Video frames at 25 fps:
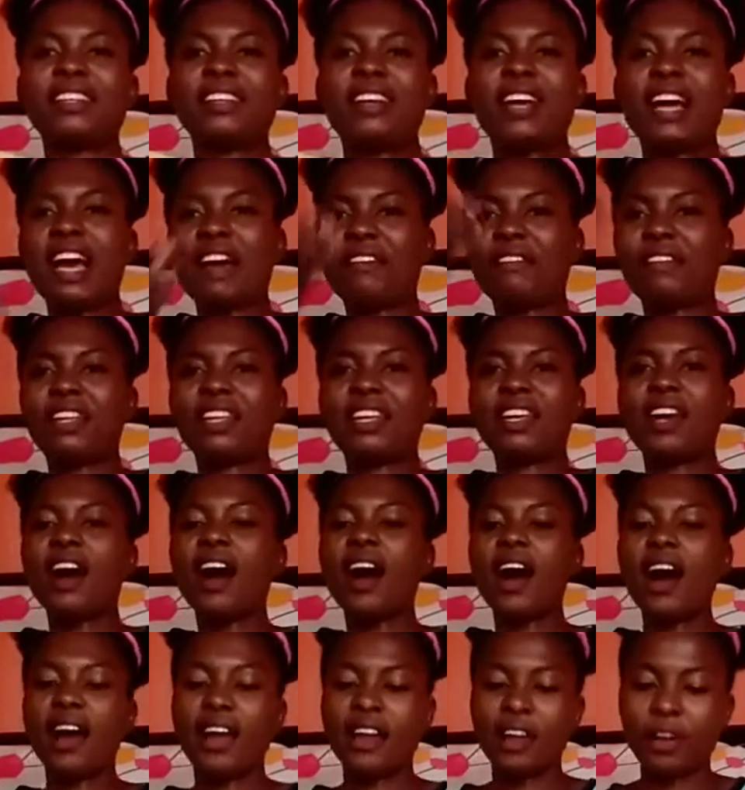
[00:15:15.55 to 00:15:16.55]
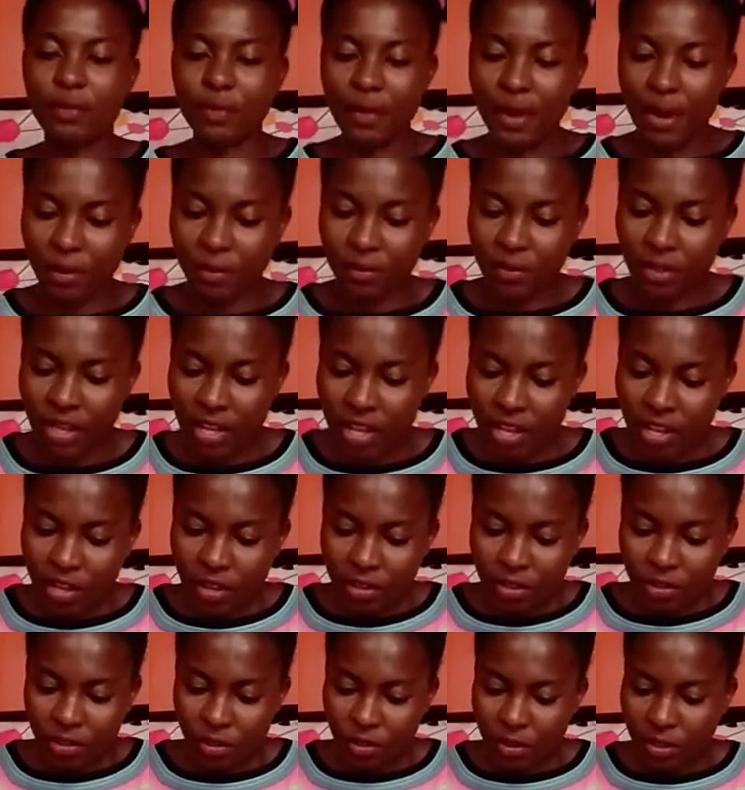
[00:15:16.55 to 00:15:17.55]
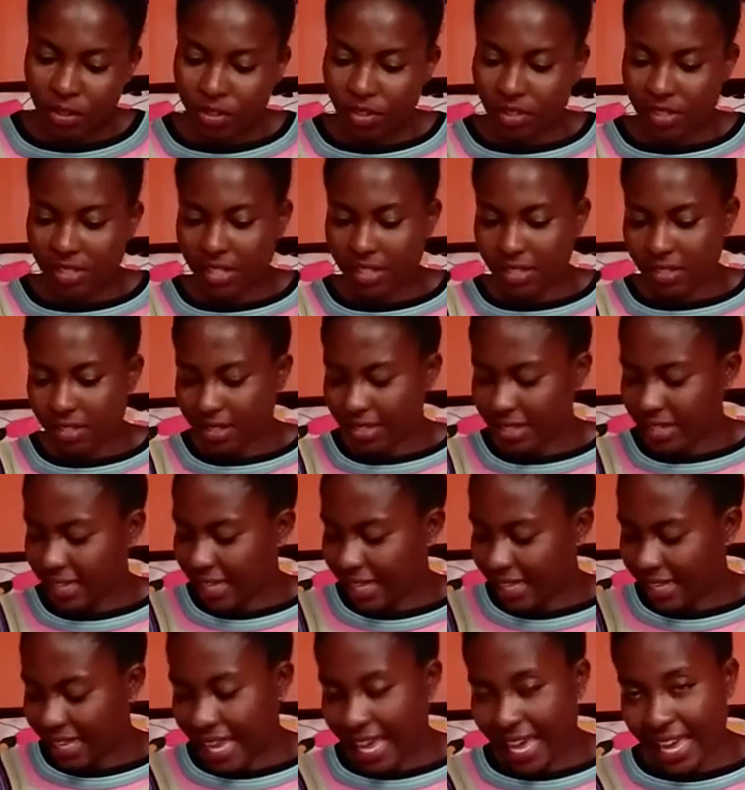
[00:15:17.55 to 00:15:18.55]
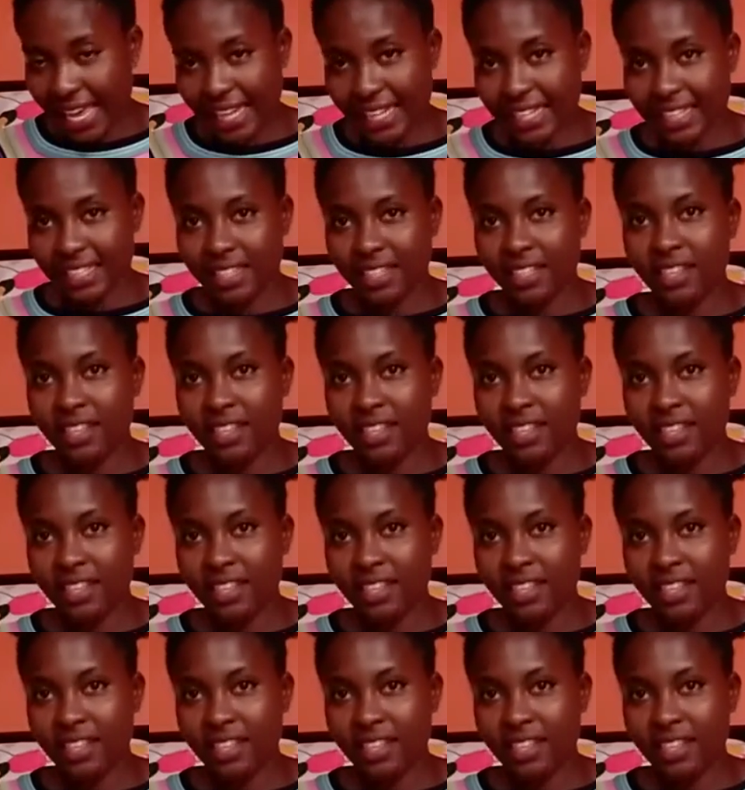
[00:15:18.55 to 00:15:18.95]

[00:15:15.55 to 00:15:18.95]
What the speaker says: having it hang around. So use your scissors again.